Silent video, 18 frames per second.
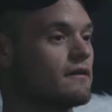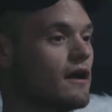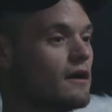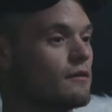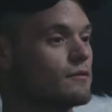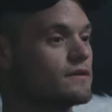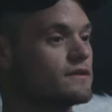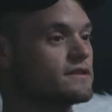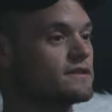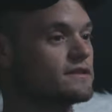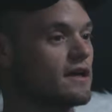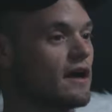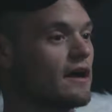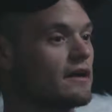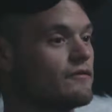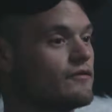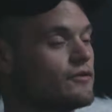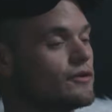I would
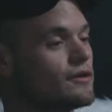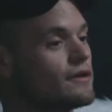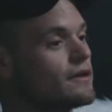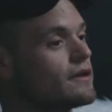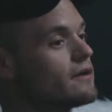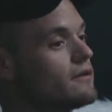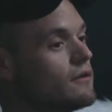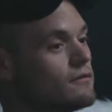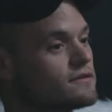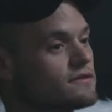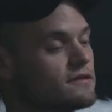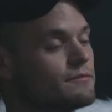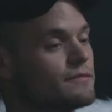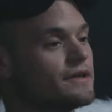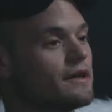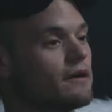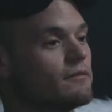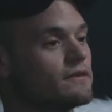decide if you could get close to
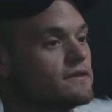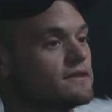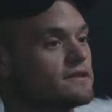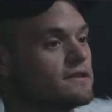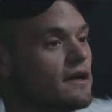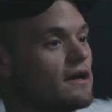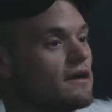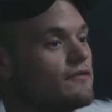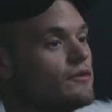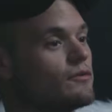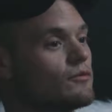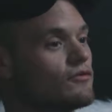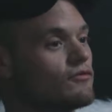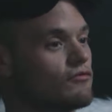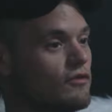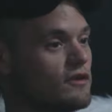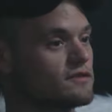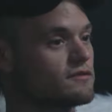me. I would decide if you were
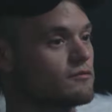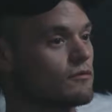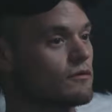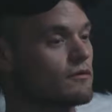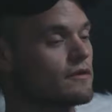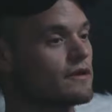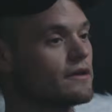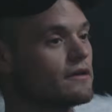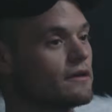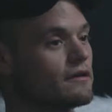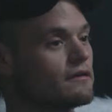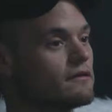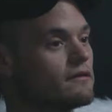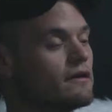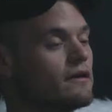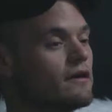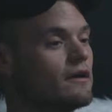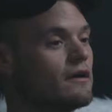trustworthy.
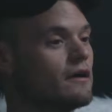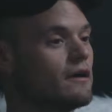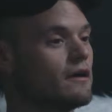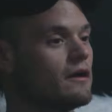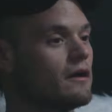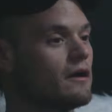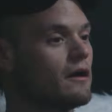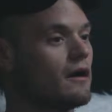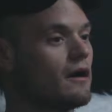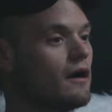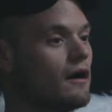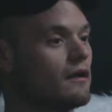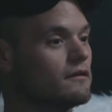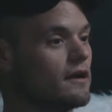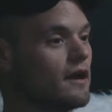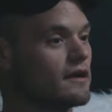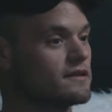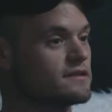A
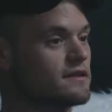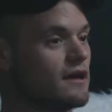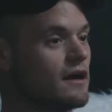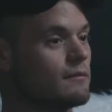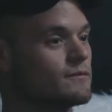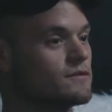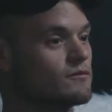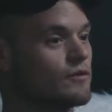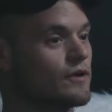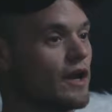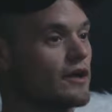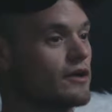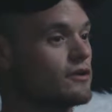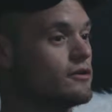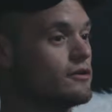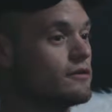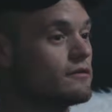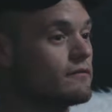lot of times when I
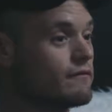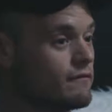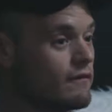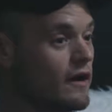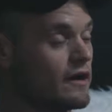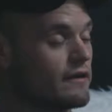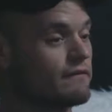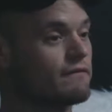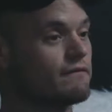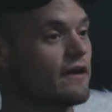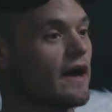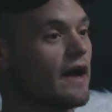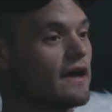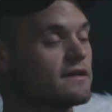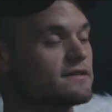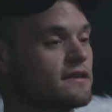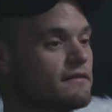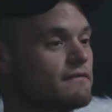couldn't find
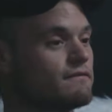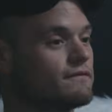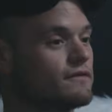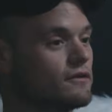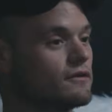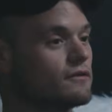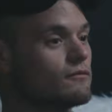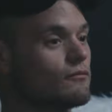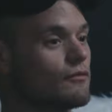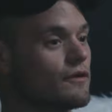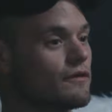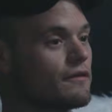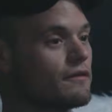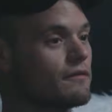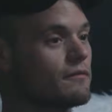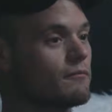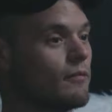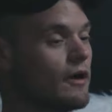facts, I'd fill it with
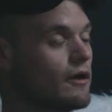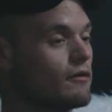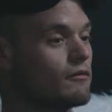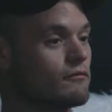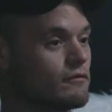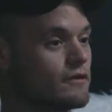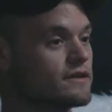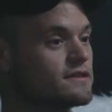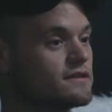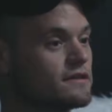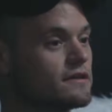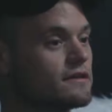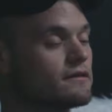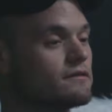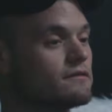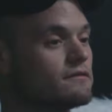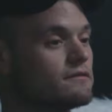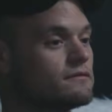my own
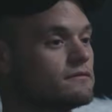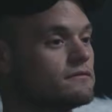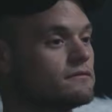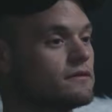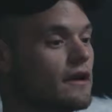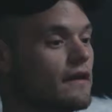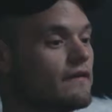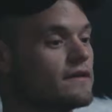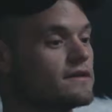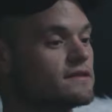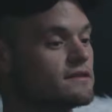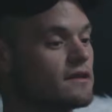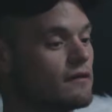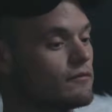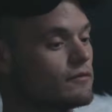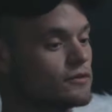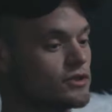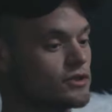reasoning. And this
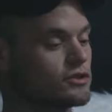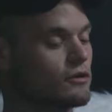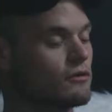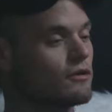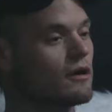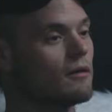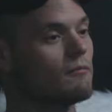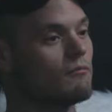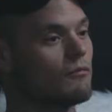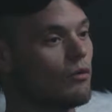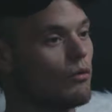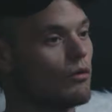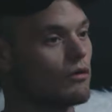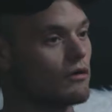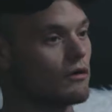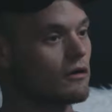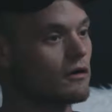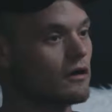never showed up
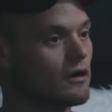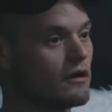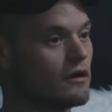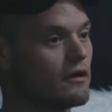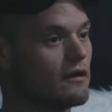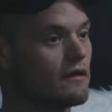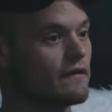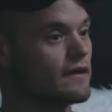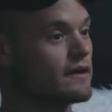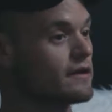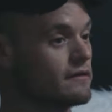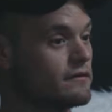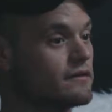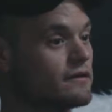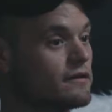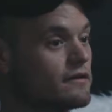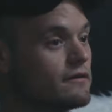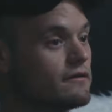more than it
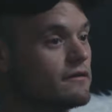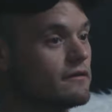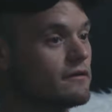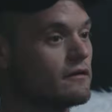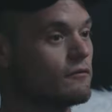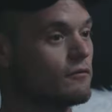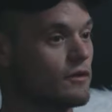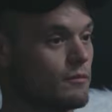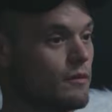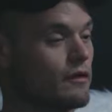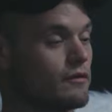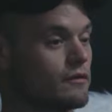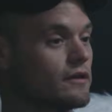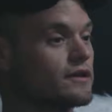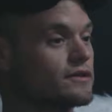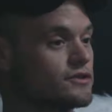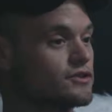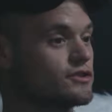did with my
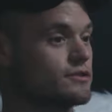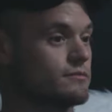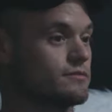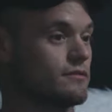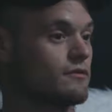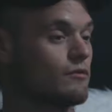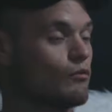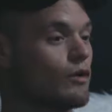relationships with